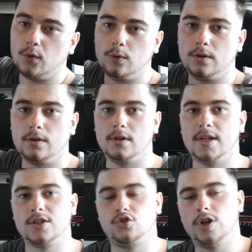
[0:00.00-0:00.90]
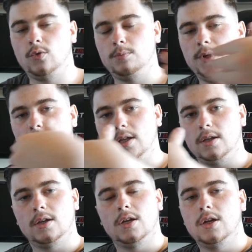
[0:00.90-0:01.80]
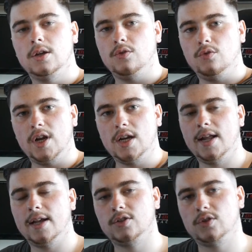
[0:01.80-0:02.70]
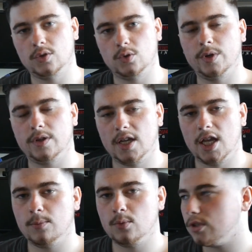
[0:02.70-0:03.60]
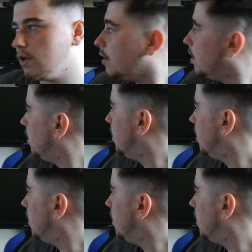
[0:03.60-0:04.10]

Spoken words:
the disc tray would be like right next to where the cables are.